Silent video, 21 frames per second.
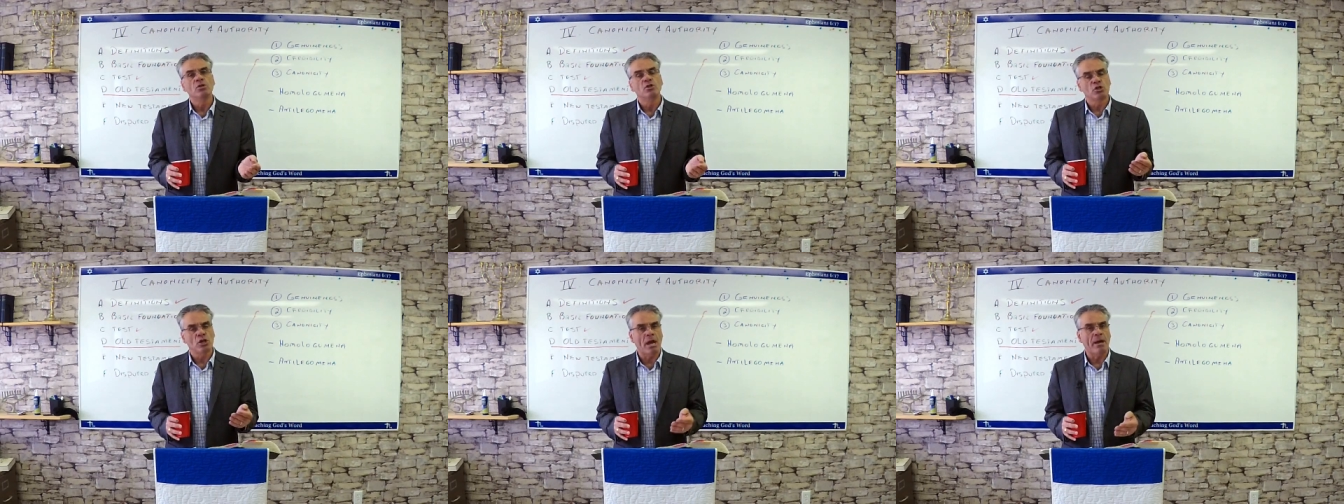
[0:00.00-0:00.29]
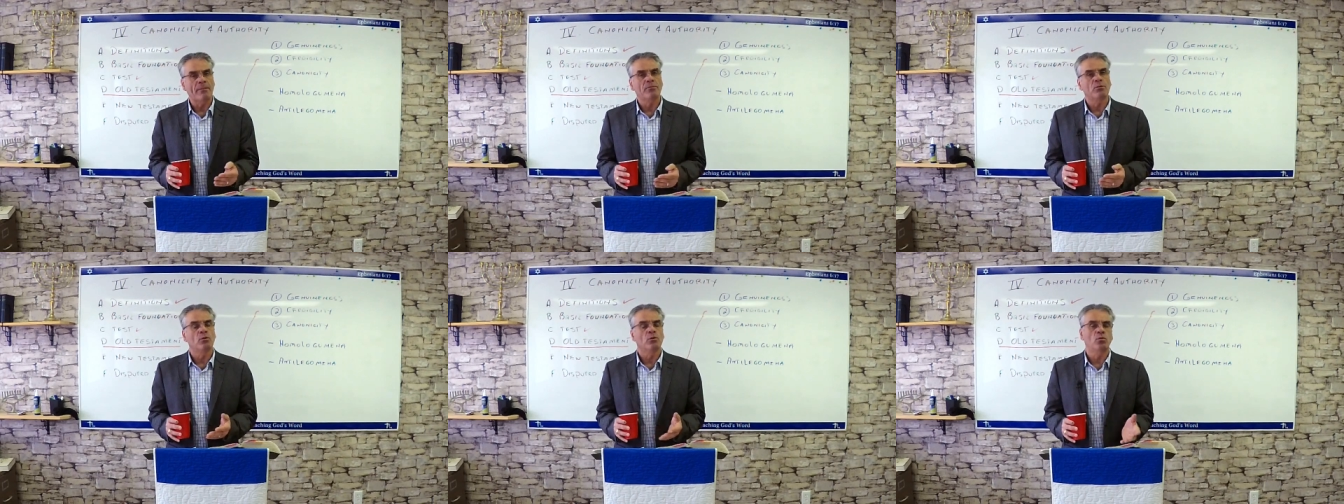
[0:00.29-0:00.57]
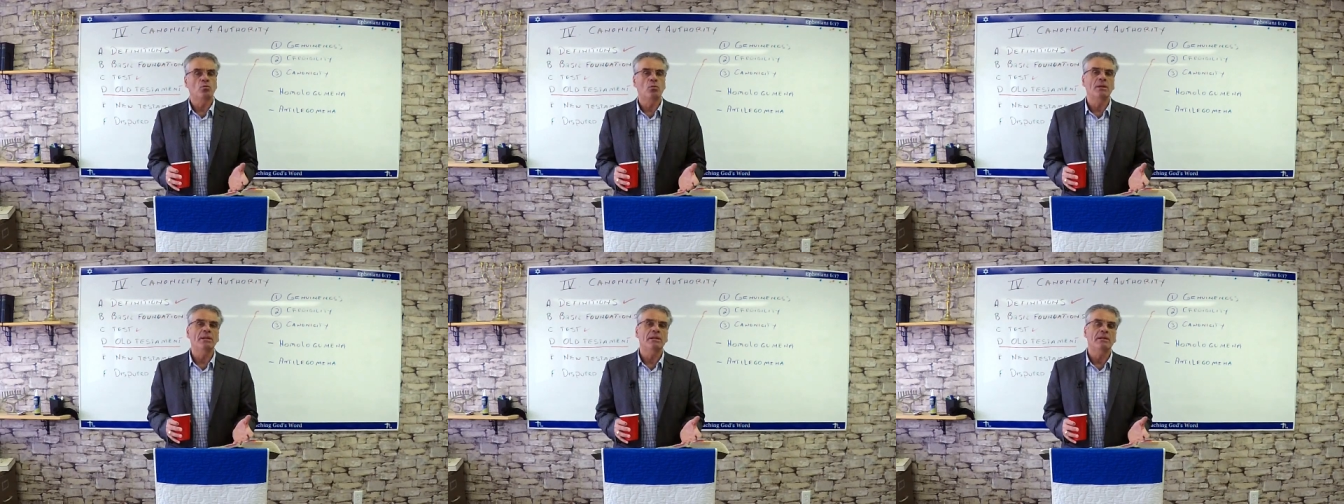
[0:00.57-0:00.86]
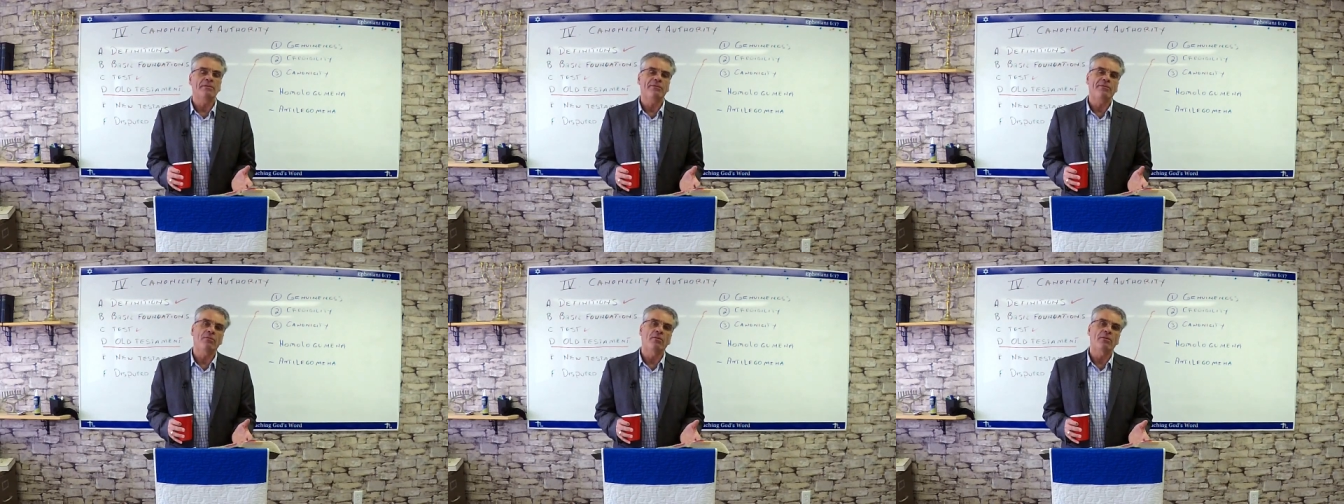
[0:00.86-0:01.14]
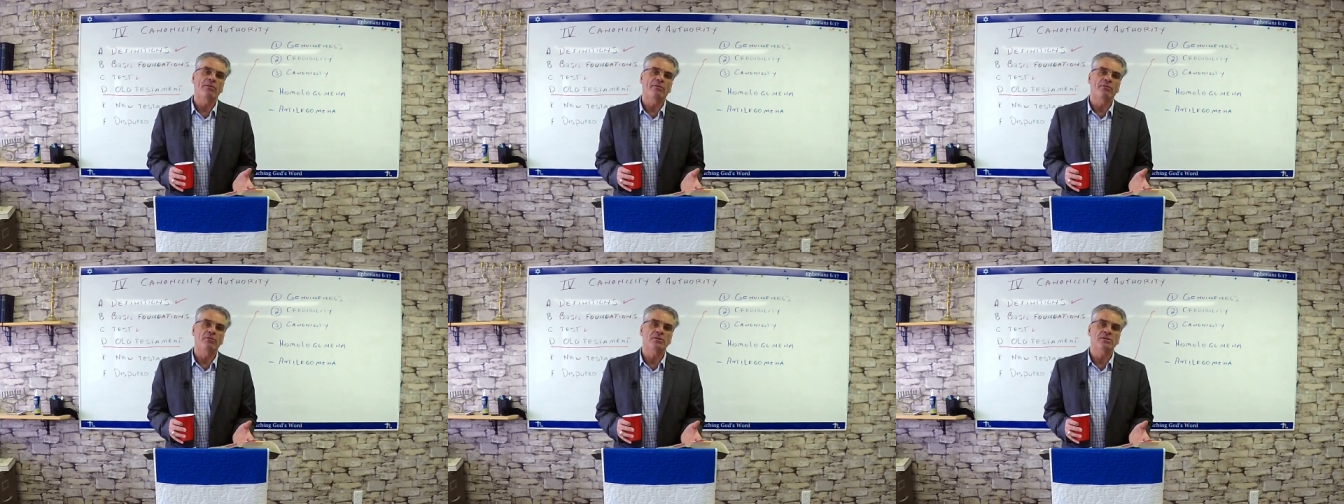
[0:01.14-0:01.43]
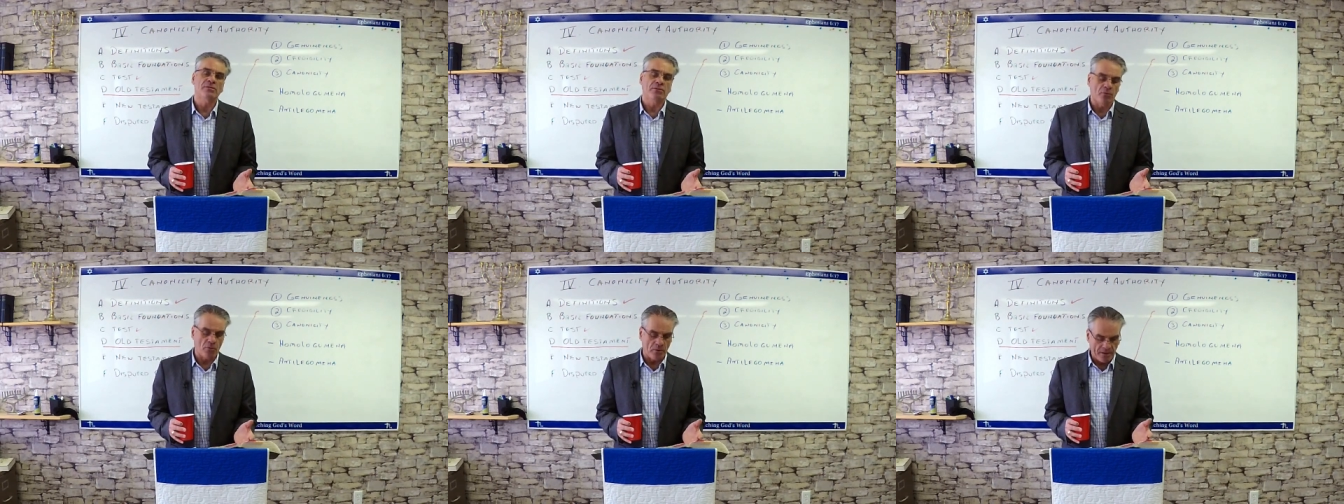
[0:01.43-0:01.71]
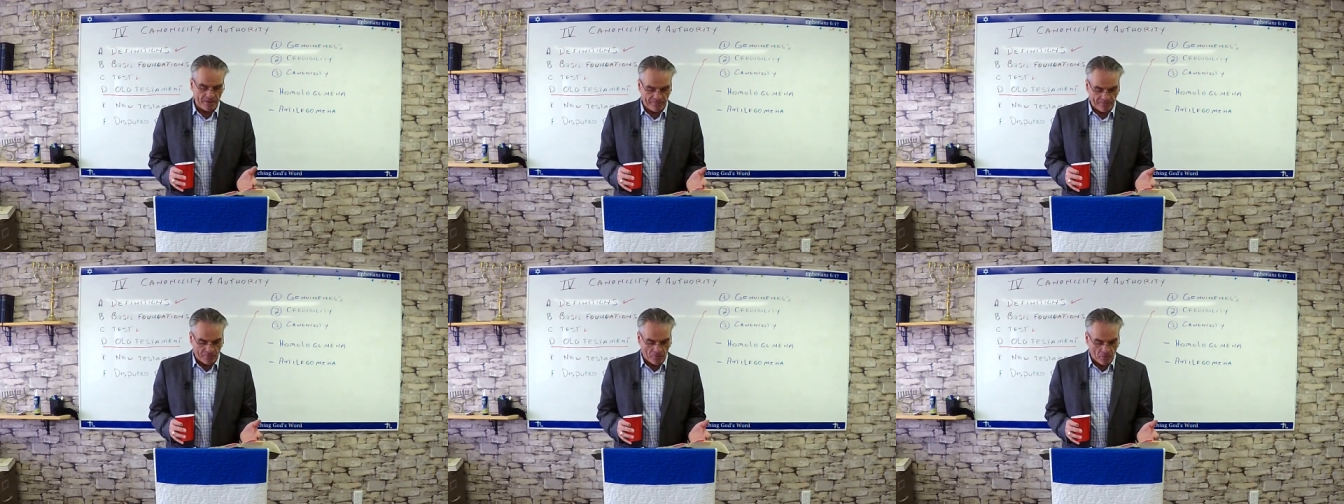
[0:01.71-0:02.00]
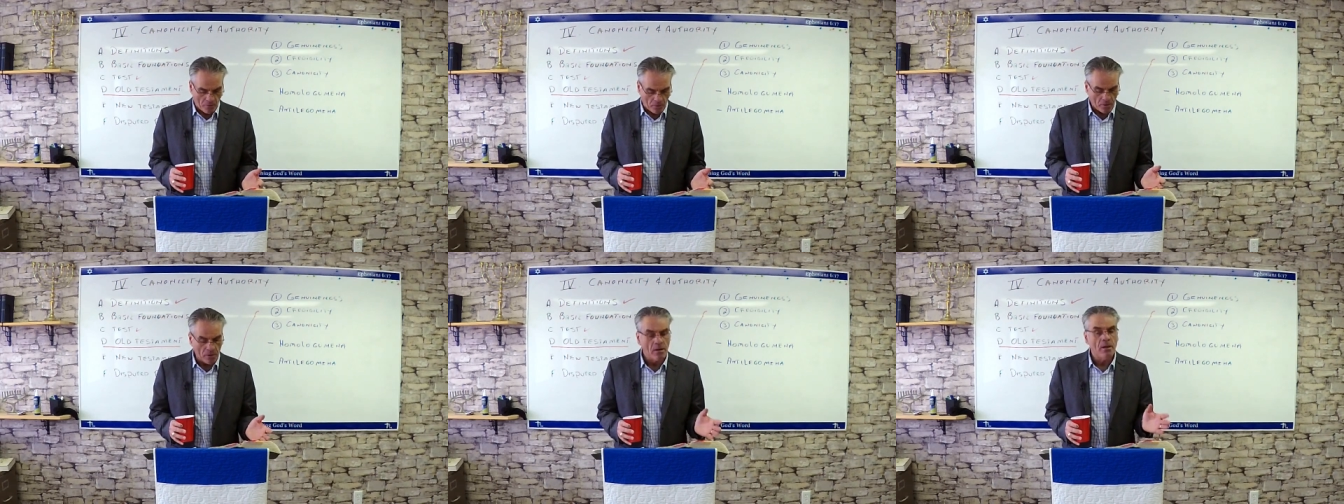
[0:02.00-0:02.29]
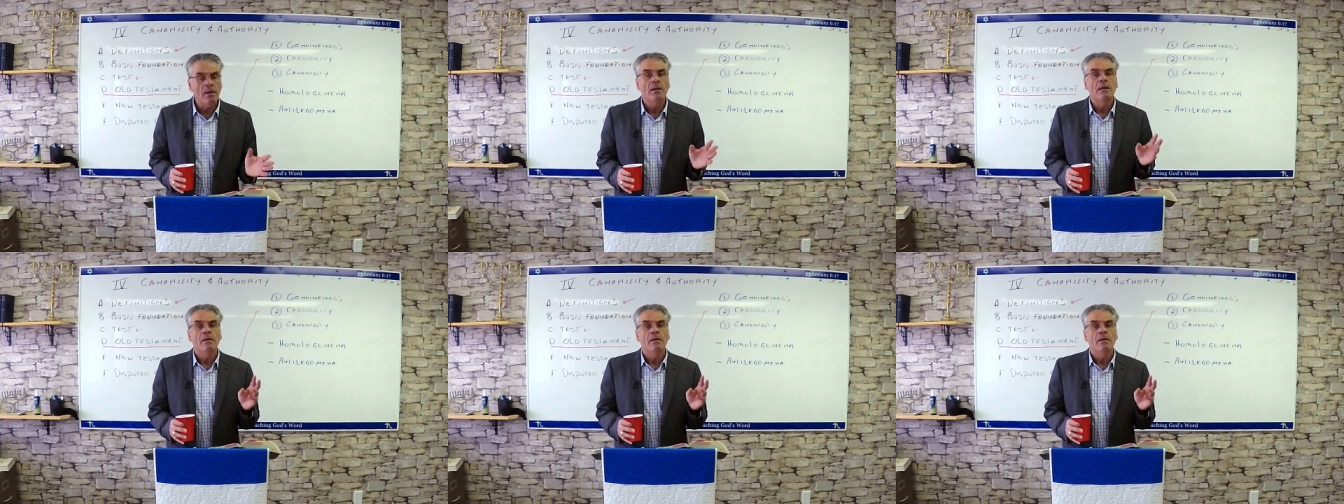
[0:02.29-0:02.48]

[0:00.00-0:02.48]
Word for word: chapter 24, verse 44,